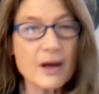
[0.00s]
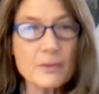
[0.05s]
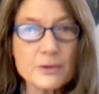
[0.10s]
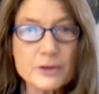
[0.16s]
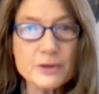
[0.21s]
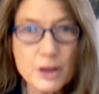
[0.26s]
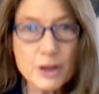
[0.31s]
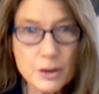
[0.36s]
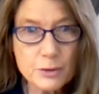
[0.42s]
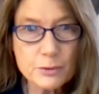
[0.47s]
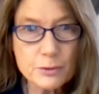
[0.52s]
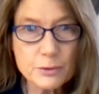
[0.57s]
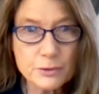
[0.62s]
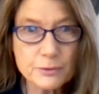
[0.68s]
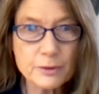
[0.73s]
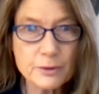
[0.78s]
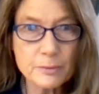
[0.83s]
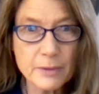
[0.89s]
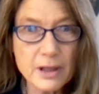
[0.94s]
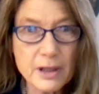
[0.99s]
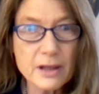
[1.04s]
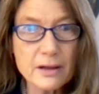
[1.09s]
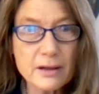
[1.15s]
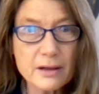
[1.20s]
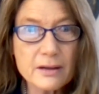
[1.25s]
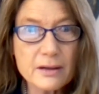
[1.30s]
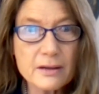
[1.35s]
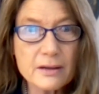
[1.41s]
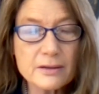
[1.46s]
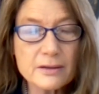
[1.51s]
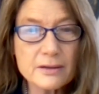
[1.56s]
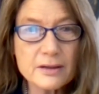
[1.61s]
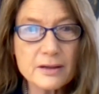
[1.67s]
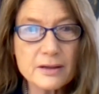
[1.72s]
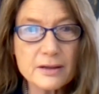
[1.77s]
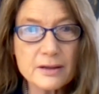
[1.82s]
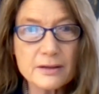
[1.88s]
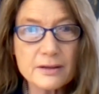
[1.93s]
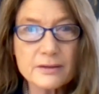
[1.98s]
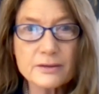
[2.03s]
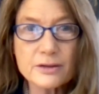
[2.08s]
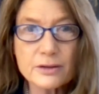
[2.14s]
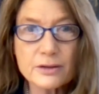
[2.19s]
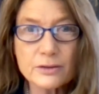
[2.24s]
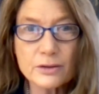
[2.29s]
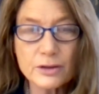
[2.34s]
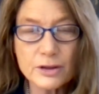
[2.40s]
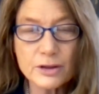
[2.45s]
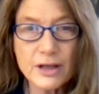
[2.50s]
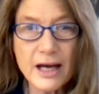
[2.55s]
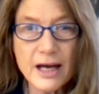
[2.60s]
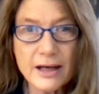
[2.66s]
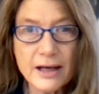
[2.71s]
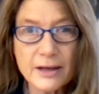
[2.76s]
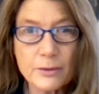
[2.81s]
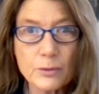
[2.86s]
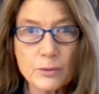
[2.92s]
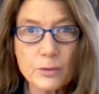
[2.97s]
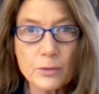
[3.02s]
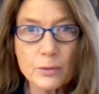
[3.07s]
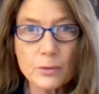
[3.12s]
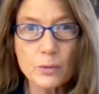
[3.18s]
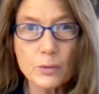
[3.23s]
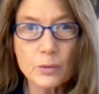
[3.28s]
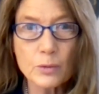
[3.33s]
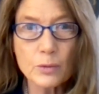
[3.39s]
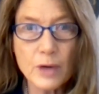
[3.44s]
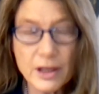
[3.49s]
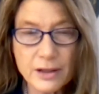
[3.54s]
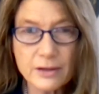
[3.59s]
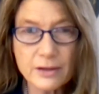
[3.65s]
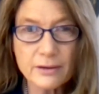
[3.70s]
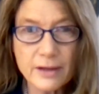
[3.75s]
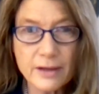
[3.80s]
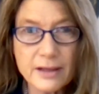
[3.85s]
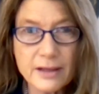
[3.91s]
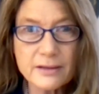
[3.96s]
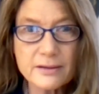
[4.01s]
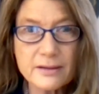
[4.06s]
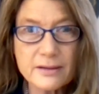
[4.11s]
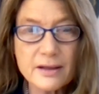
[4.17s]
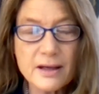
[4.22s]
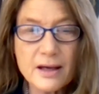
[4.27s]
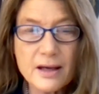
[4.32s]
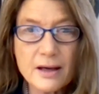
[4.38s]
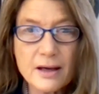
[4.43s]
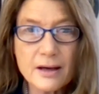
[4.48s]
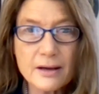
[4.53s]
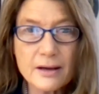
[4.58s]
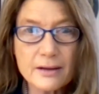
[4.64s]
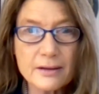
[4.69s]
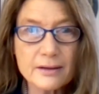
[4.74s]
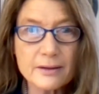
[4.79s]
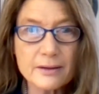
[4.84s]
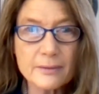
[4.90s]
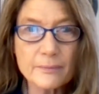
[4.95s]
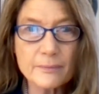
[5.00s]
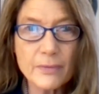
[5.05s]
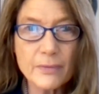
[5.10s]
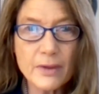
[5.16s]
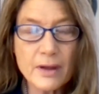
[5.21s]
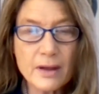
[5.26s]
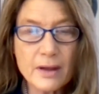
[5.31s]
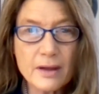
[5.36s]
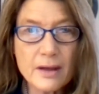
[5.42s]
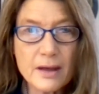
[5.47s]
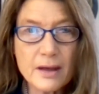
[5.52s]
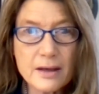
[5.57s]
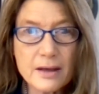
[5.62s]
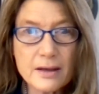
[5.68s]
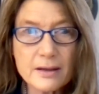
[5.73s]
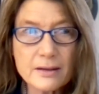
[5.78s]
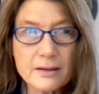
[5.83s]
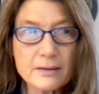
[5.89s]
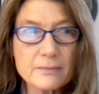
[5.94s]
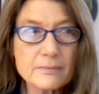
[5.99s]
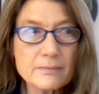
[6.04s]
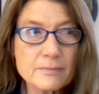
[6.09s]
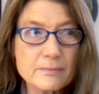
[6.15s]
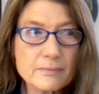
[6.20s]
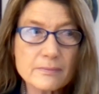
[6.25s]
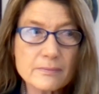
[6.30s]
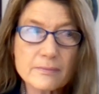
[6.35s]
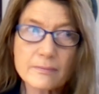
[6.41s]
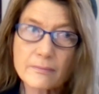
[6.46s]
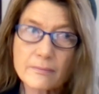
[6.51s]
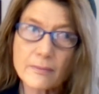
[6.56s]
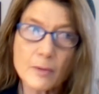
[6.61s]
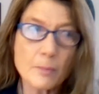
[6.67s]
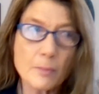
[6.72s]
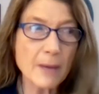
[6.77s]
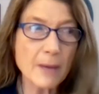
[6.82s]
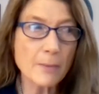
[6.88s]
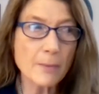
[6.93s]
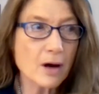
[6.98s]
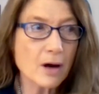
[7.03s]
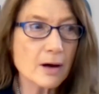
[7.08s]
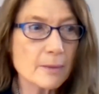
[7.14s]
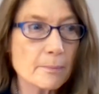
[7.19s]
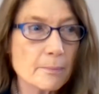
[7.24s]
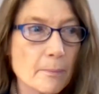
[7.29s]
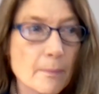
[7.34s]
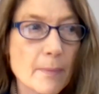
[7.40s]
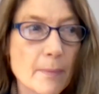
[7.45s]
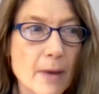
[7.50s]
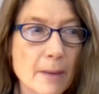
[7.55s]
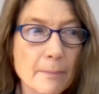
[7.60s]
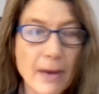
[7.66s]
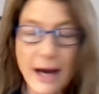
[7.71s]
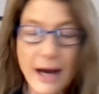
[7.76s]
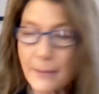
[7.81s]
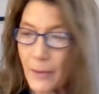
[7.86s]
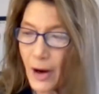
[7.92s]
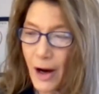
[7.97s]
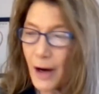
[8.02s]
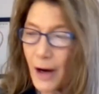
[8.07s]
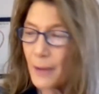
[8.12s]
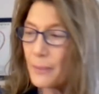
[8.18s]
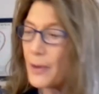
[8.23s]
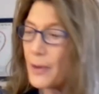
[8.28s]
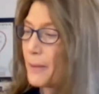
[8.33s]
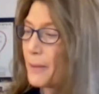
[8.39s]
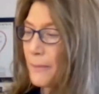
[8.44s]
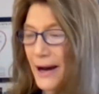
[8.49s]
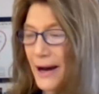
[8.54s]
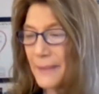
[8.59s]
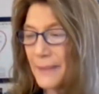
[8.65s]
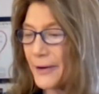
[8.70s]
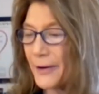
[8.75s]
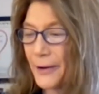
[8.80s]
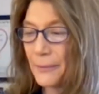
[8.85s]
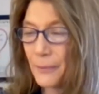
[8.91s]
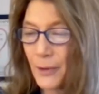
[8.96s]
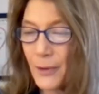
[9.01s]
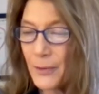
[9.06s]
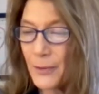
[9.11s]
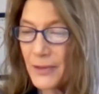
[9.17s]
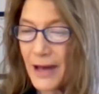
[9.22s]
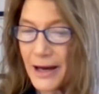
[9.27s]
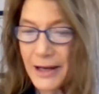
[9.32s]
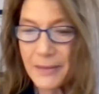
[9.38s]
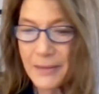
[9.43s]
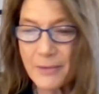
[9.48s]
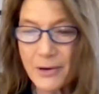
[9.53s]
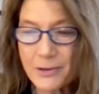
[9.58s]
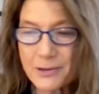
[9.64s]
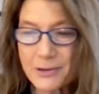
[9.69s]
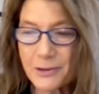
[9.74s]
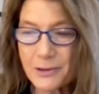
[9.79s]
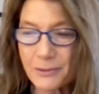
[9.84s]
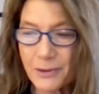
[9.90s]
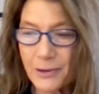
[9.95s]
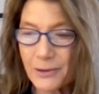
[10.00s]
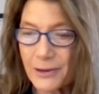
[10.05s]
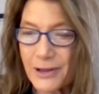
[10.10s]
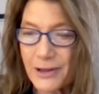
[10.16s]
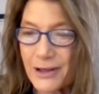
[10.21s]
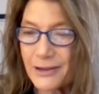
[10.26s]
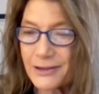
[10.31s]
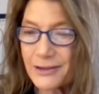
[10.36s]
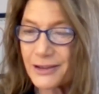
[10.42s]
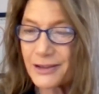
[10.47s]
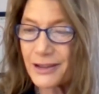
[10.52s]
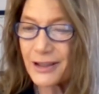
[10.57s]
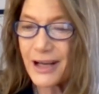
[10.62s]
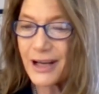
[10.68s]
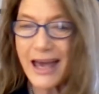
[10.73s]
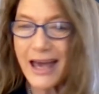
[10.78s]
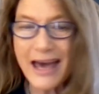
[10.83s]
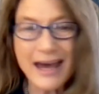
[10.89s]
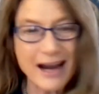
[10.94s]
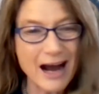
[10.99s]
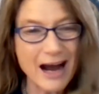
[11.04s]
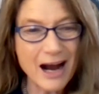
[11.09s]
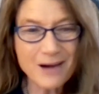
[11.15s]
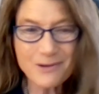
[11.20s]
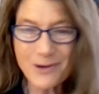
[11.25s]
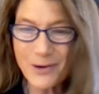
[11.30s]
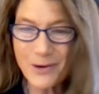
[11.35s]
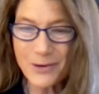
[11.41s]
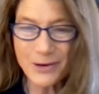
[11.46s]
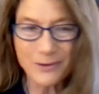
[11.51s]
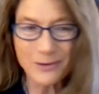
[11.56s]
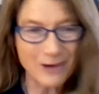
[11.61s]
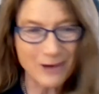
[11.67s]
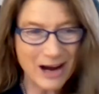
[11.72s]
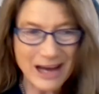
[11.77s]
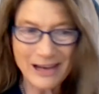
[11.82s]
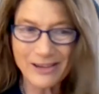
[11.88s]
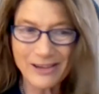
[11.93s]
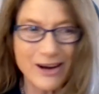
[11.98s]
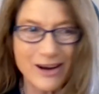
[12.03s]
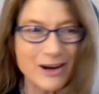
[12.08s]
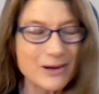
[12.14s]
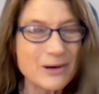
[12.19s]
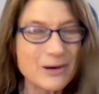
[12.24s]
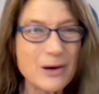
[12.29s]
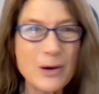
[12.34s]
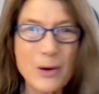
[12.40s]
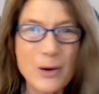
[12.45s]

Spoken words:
huge for me to learn how to regulate. And my mom rode that emotional roller coaster, and I rode it right along